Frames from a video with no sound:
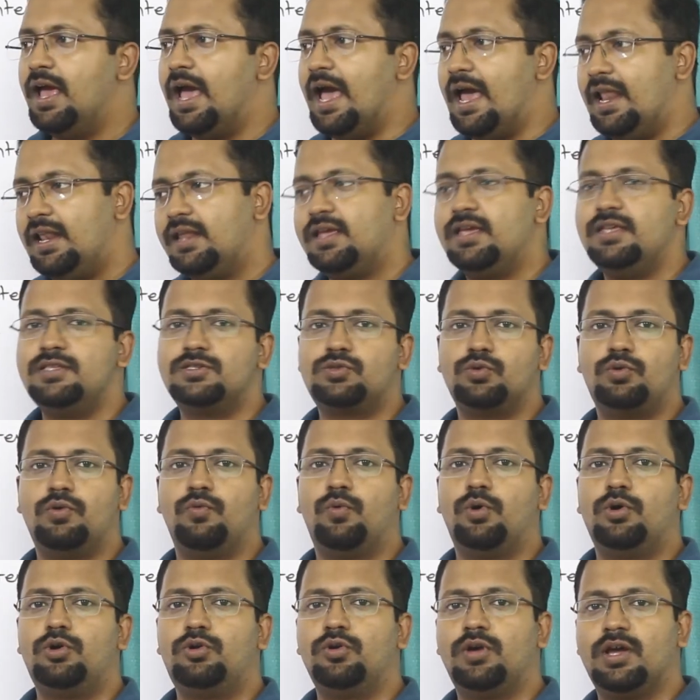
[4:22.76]
Alkenes would
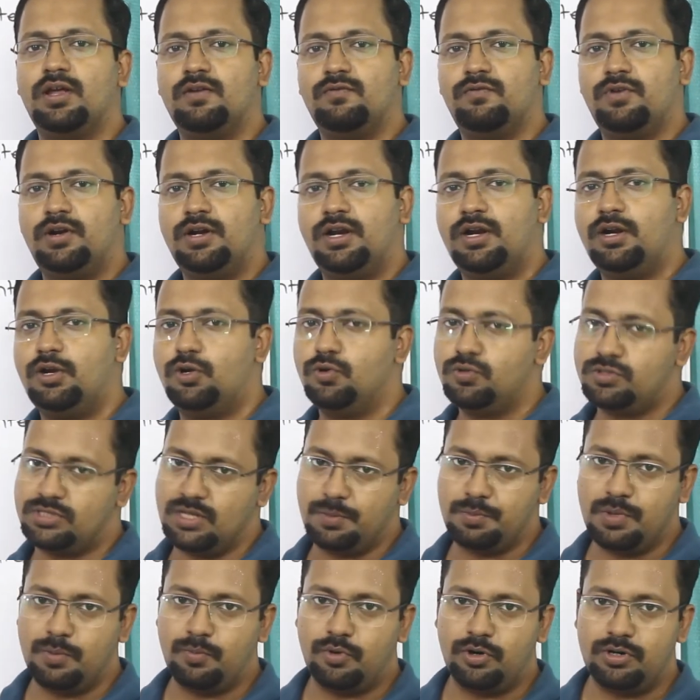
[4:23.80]
want to convert into
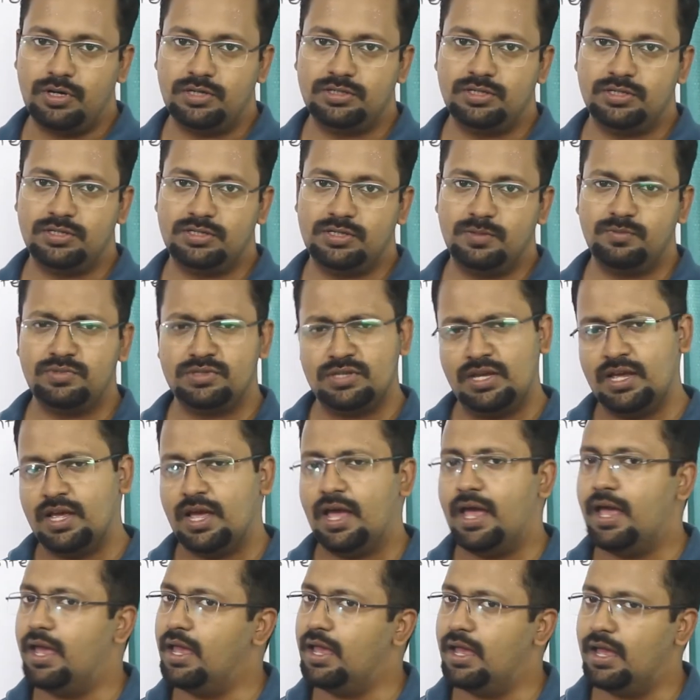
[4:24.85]
sigma bonded systems,
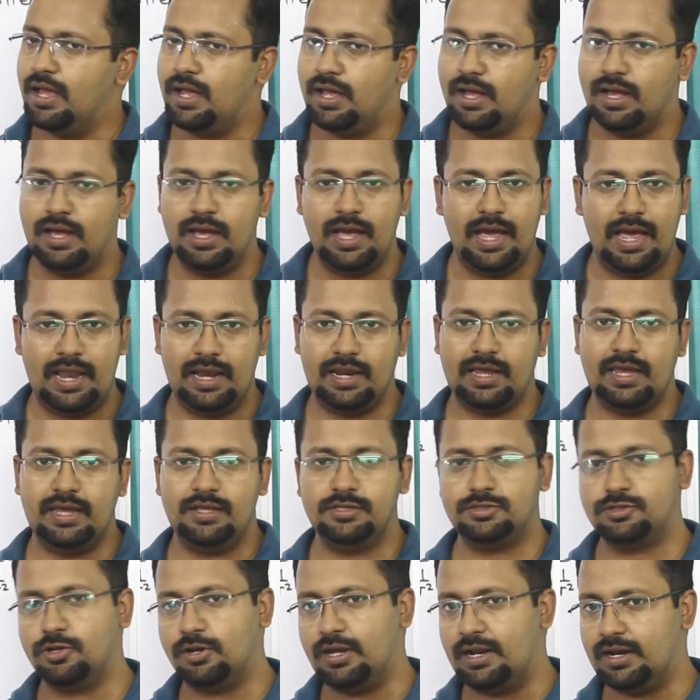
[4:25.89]

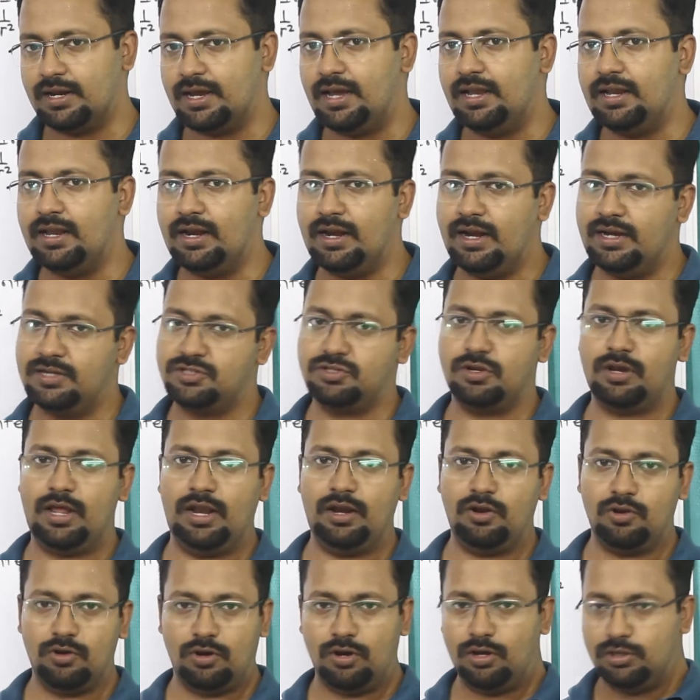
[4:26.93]
alkanes or alkyl halides or
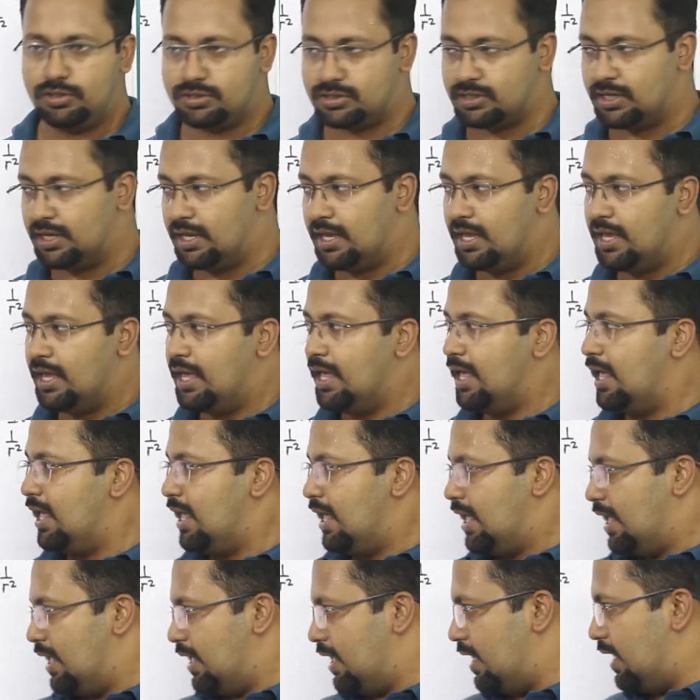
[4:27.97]
alcohols,
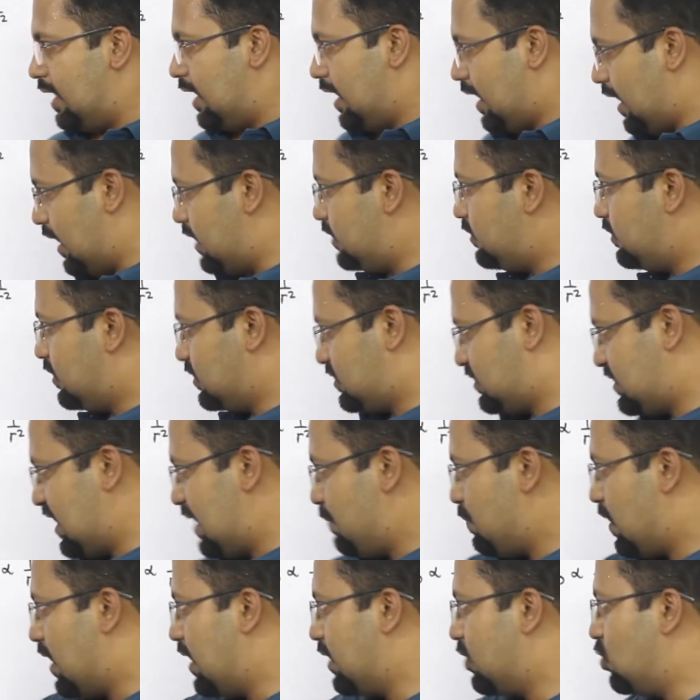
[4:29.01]
and the
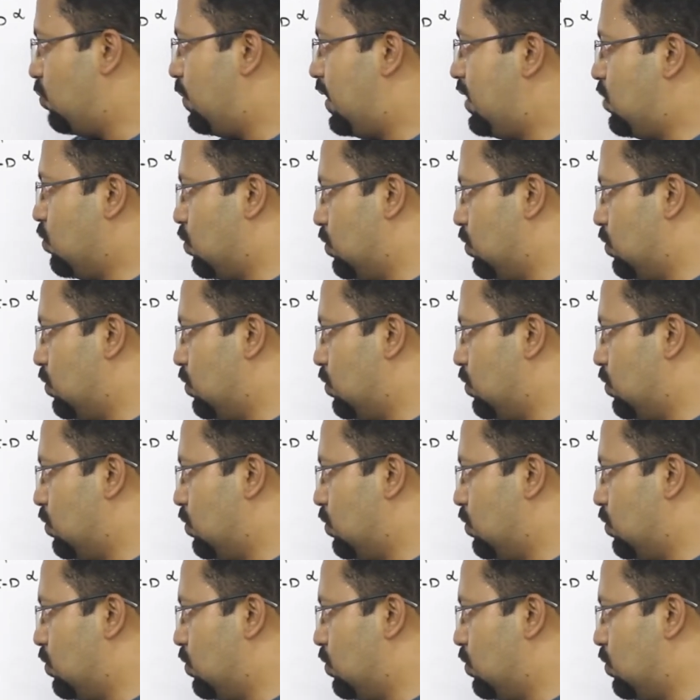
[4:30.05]
same argument